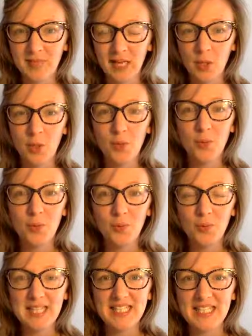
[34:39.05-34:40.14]
Right?
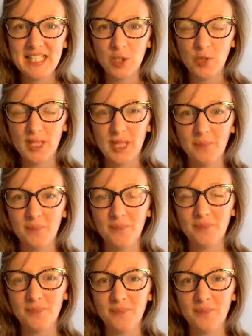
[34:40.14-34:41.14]
Who is this dream